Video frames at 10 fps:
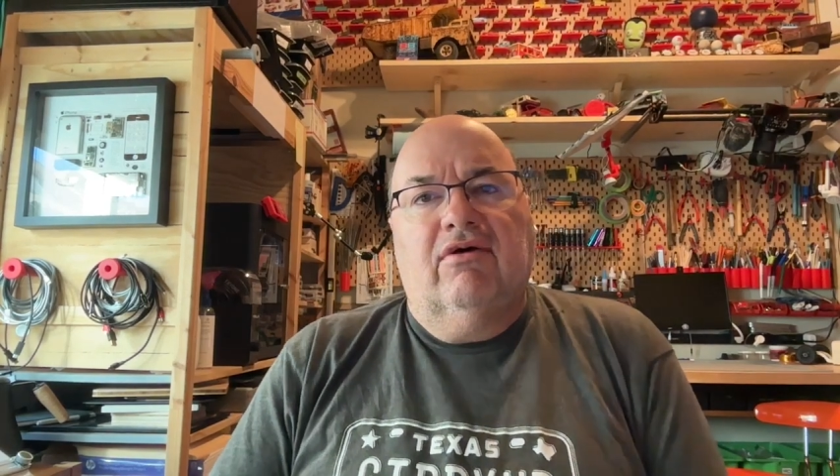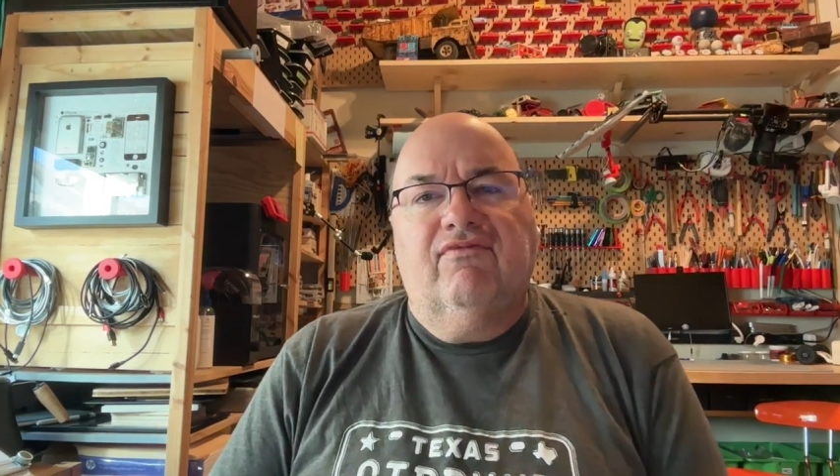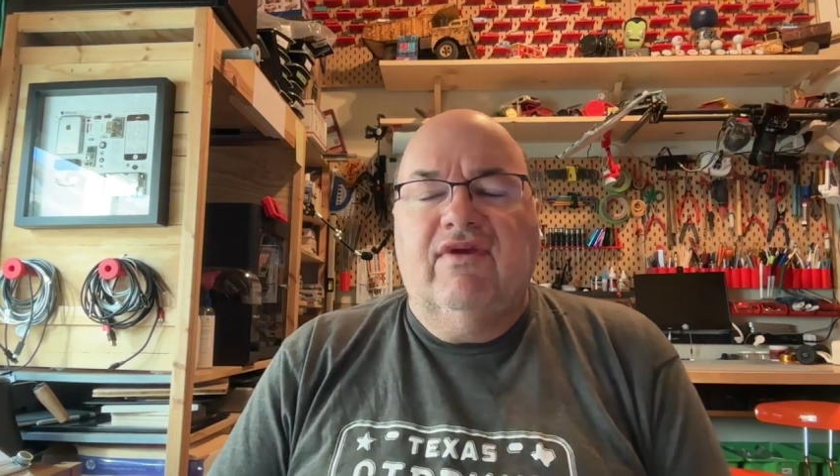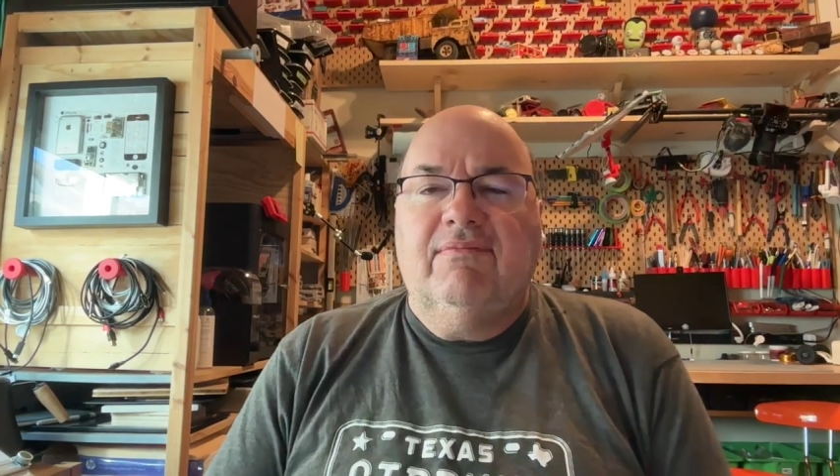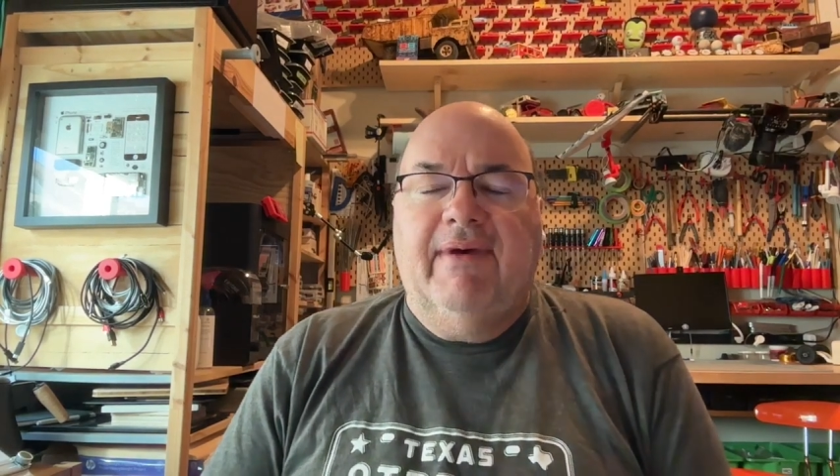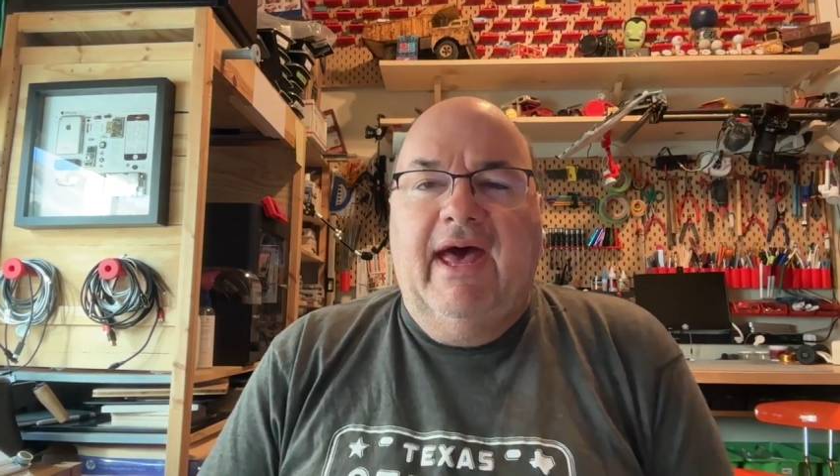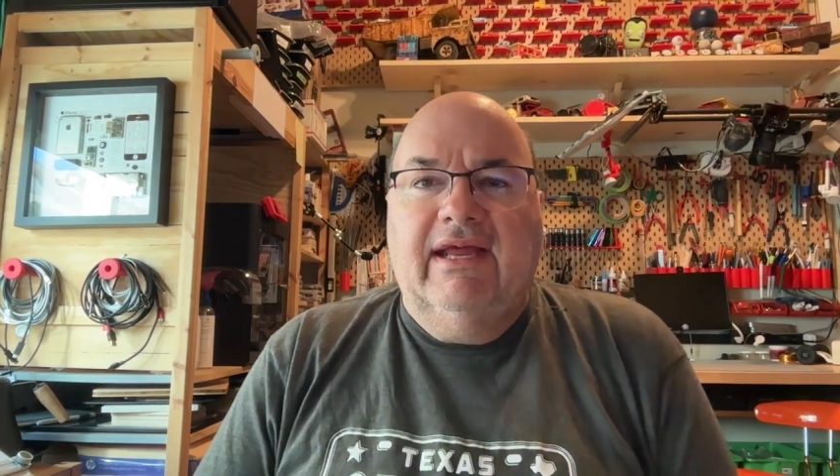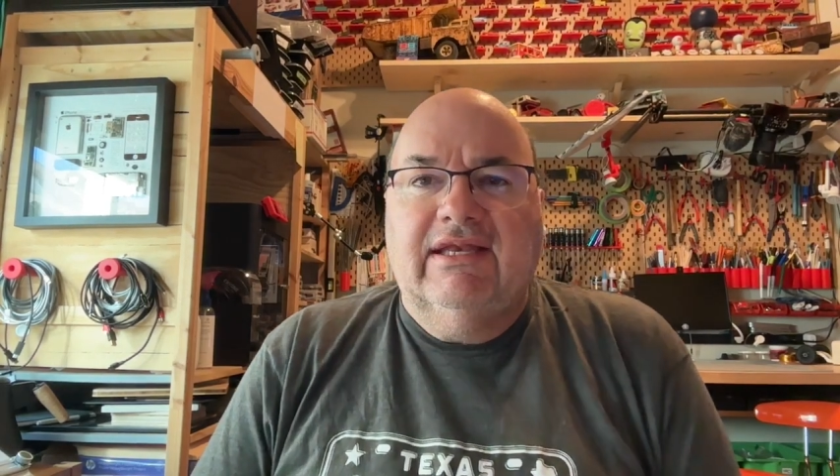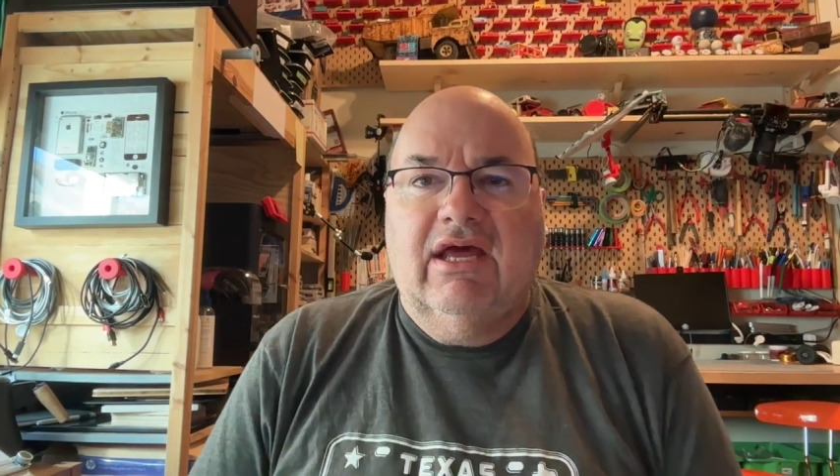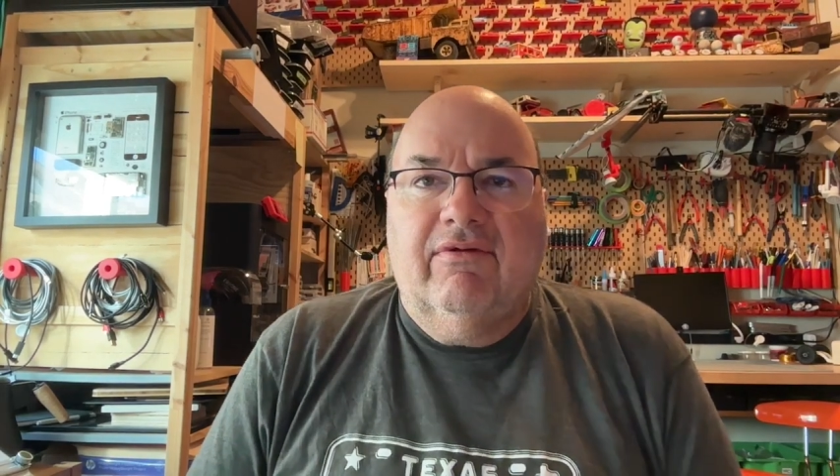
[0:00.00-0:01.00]

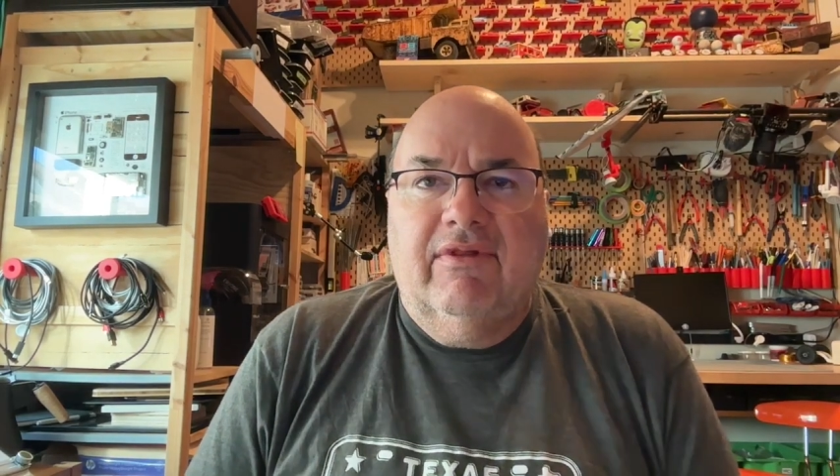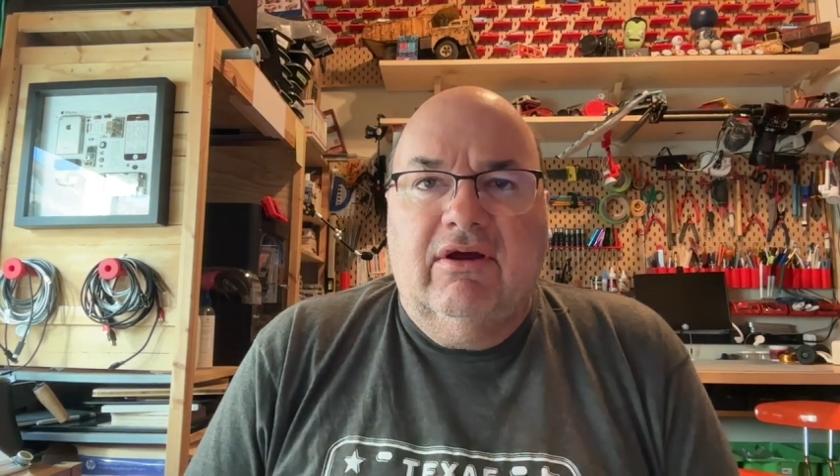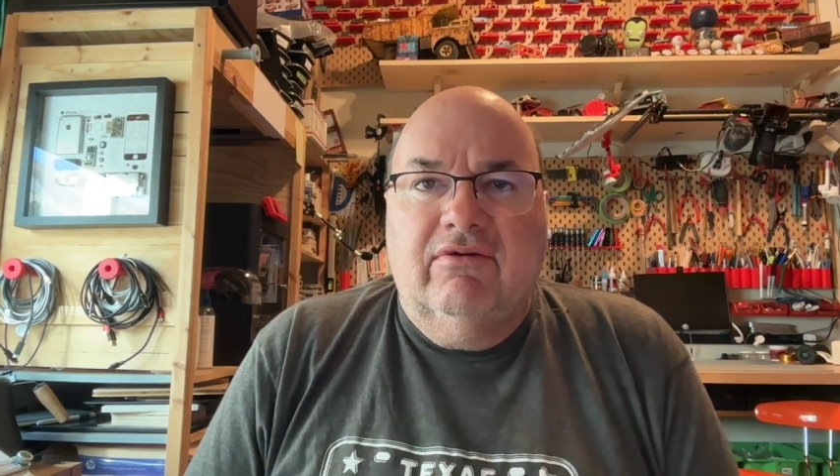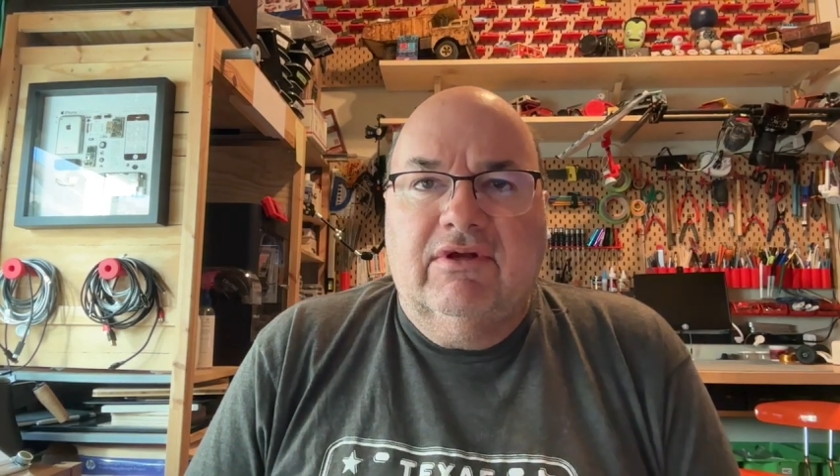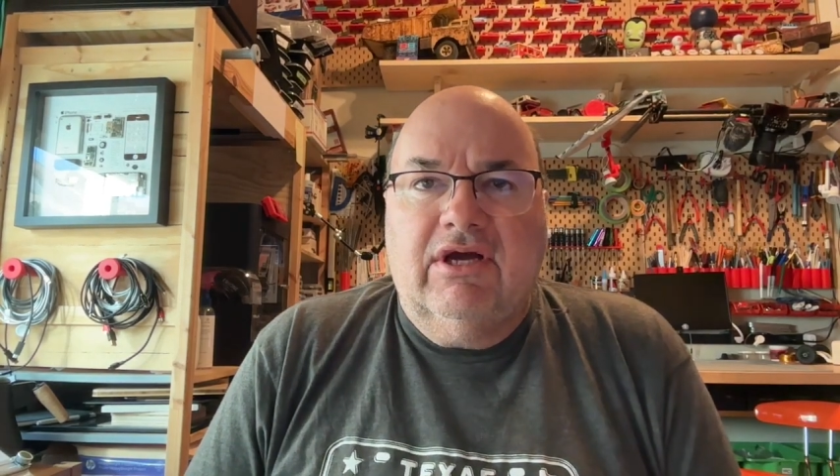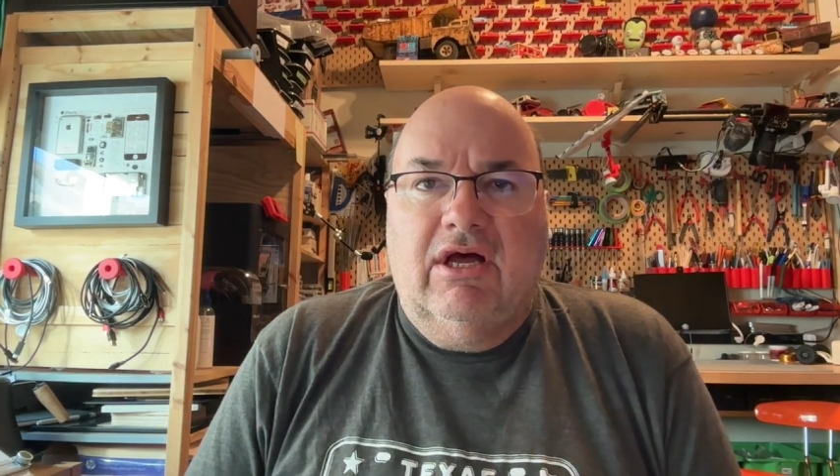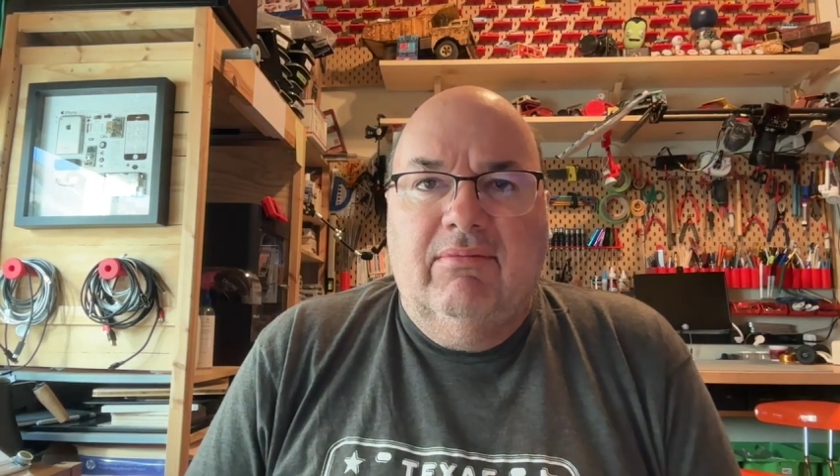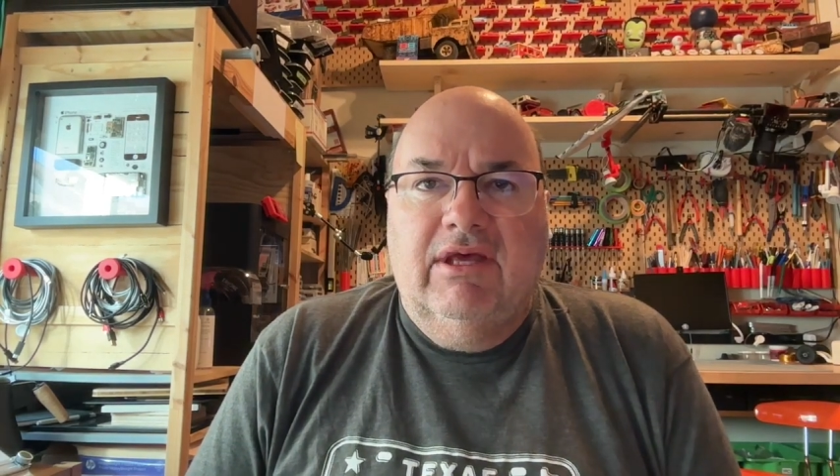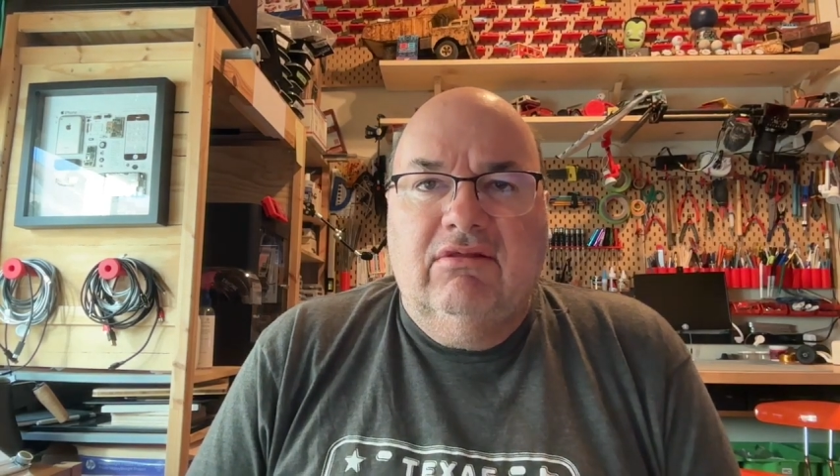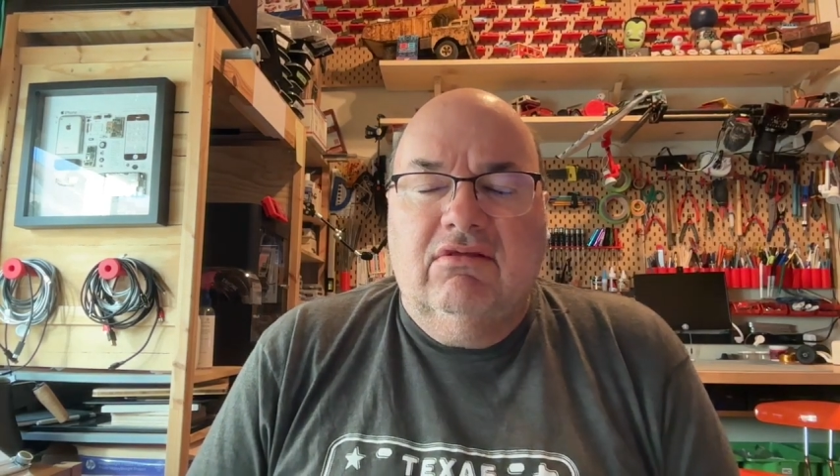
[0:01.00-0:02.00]
feedback down there in the
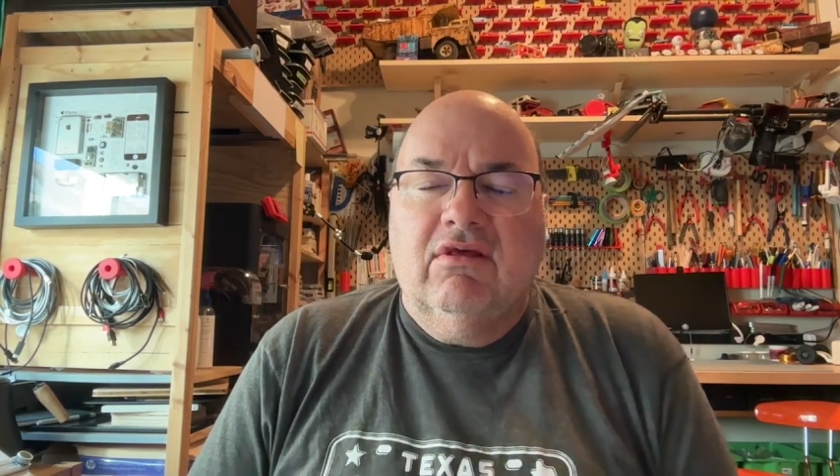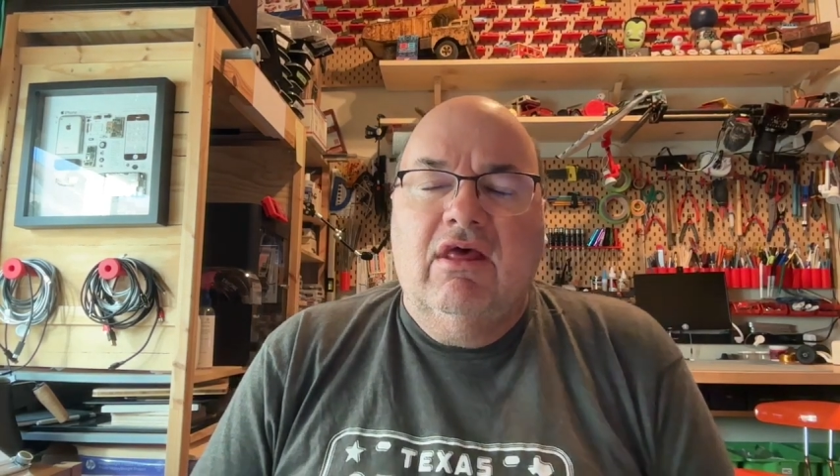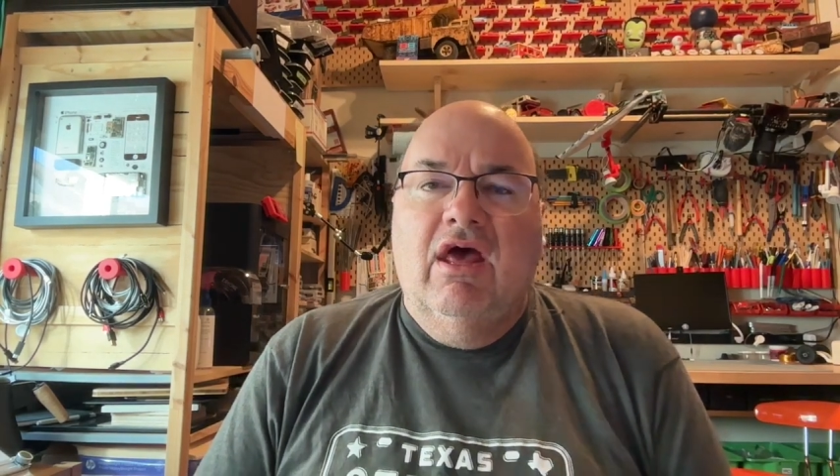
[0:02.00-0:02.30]
comments,